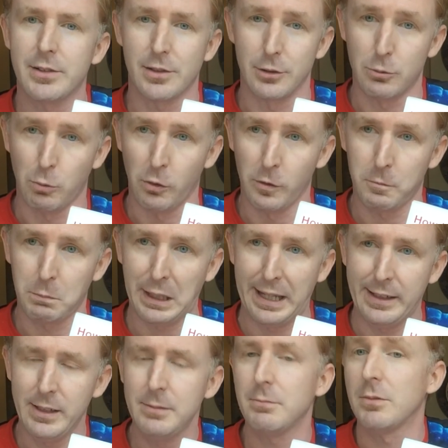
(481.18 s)
as a dwarf
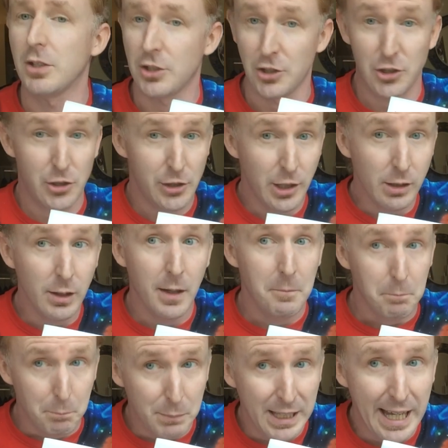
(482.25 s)
planet, still a
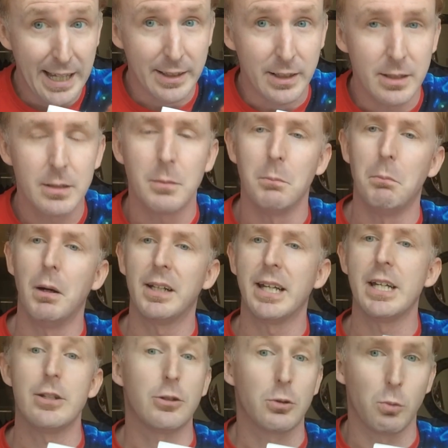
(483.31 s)
planet, but
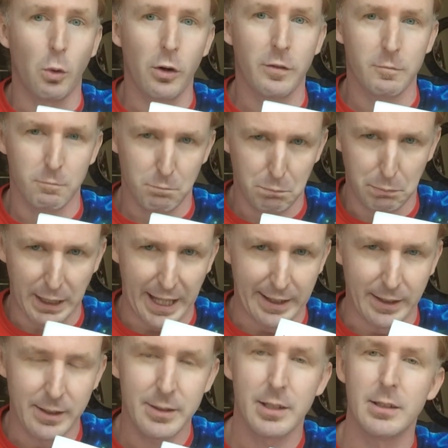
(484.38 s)
a dwarf
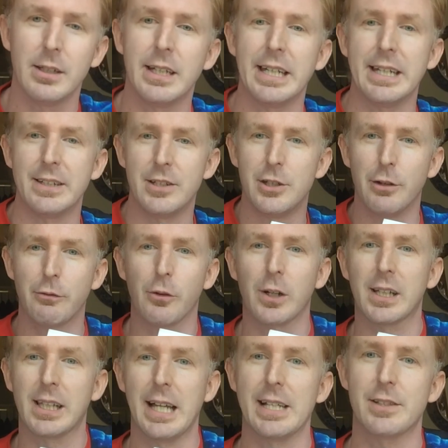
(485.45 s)
planet in
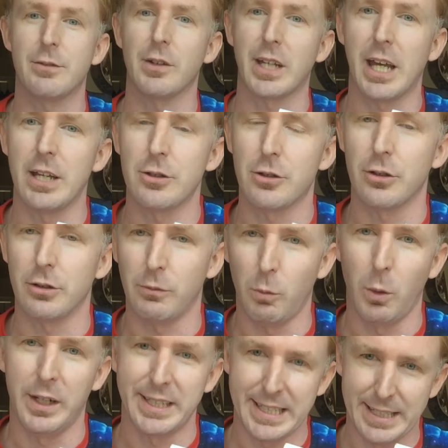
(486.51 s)
different classification of
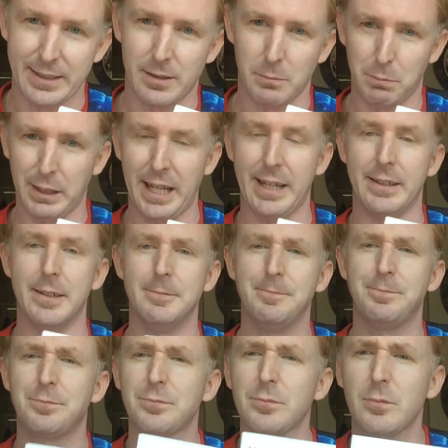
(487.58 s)
what is a planet.
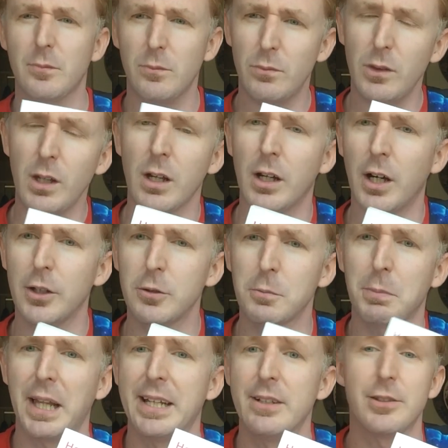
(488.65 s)
Other
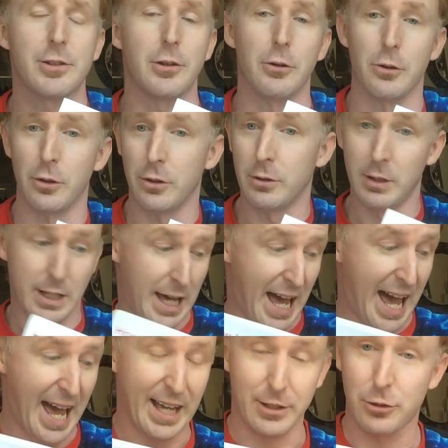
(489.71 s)
planets, there are
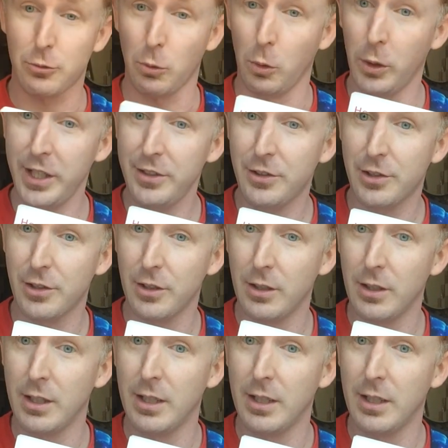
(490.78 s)
asteroids